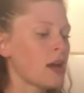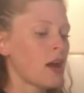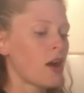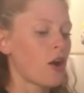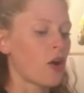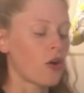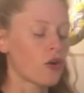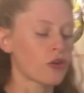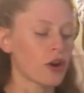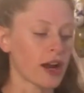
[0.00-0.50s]

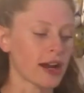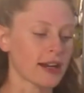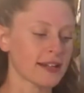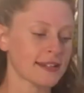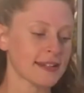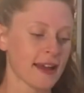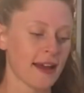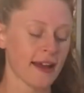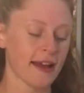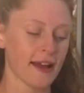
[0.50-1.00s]
All
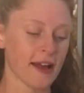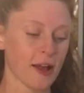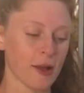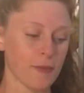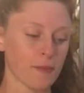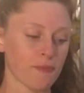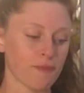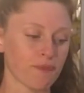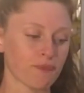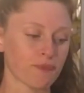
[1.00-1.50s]
right,
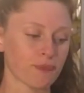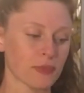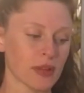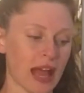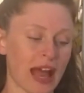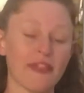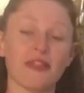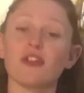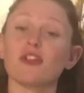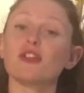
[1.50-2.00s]

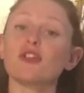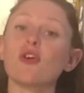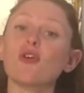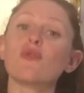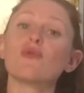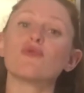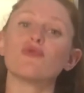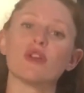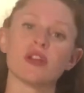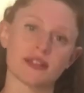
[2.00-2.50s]
and the
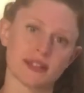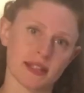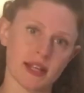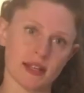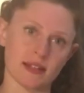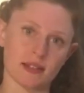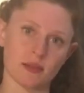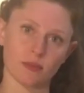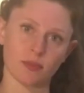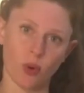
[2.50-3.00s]
low risk
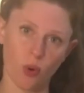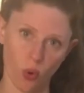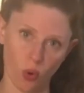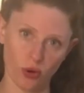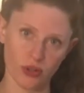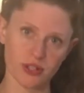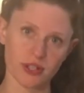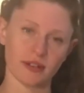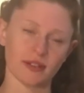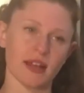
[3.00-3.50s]
is
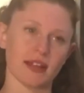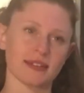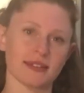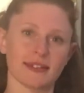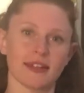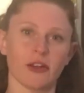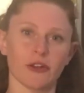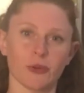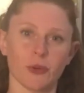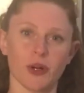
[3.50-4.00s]
important. That's
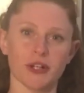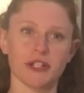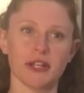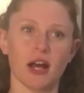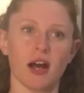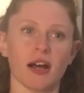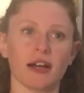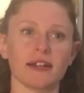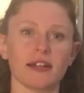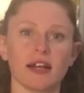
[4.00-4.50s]
the other one to
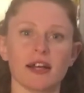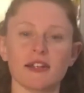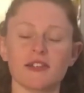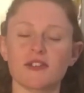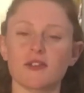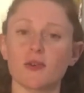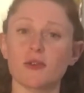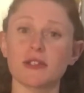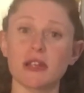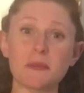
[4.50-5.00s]
highlight.
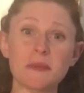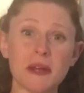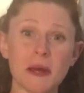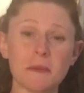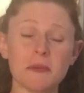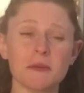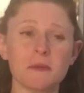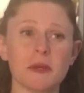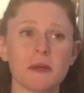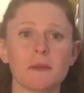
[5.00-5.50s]
So
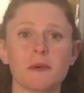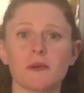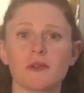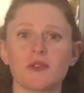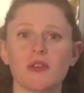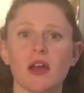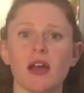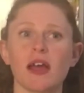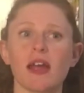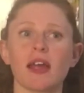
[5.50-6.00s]
sometimes people
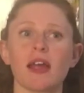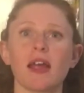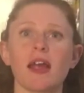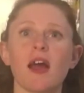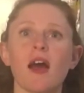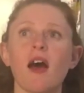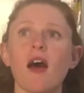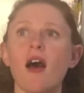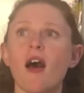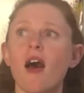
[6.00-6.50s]
say,
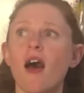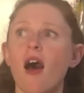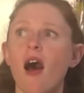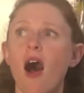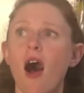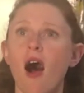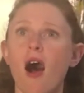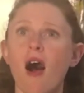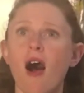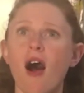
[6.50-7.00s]

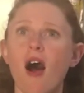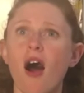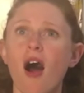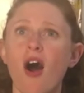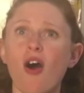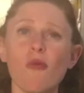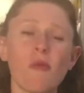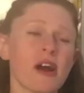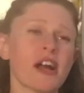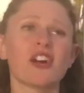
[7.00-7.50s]

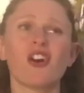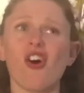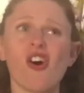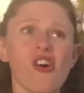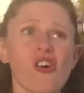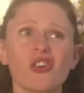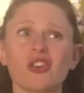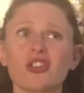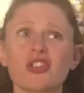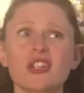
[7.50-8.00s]
oh my
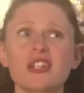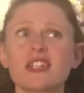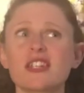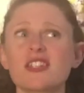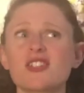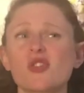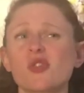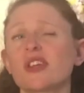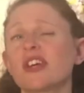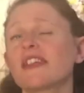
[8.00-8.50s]
gosh, this
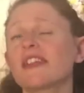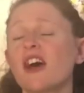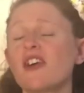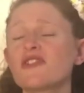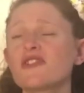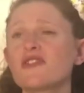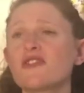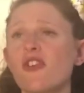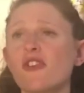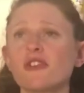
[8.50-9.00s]
is only
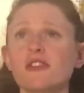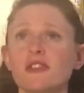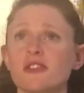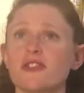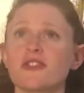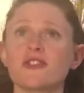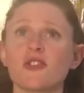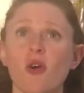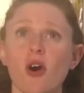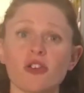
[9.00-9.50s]
$1,000,
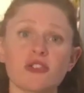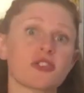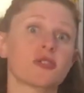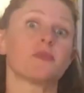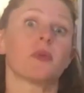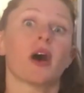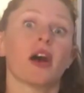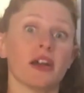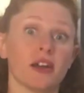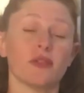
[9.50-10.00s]
so I'll just
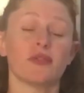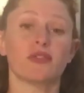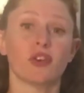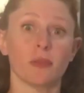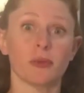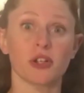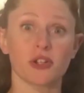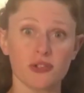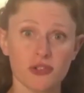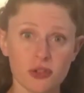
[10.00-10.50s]
buy it
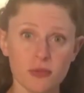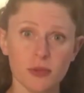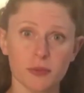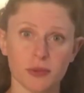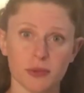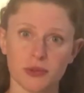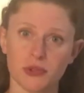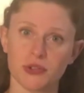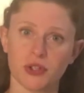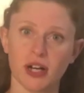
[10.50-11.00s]
from
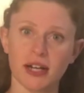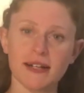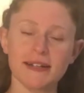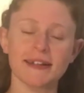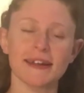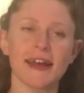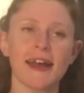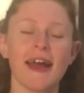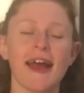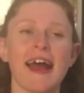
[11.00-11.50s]
Consumables, right?